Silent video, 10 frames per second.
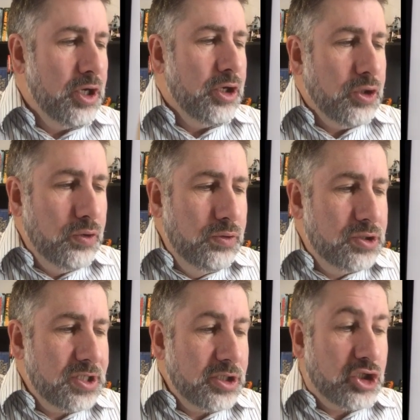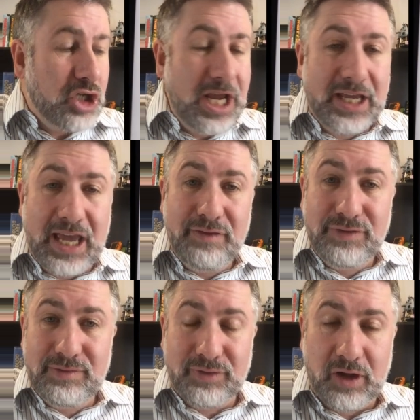Use JK
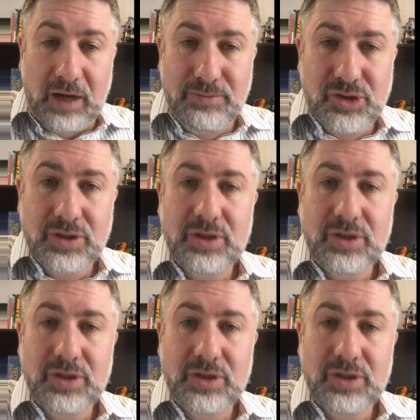flip-flops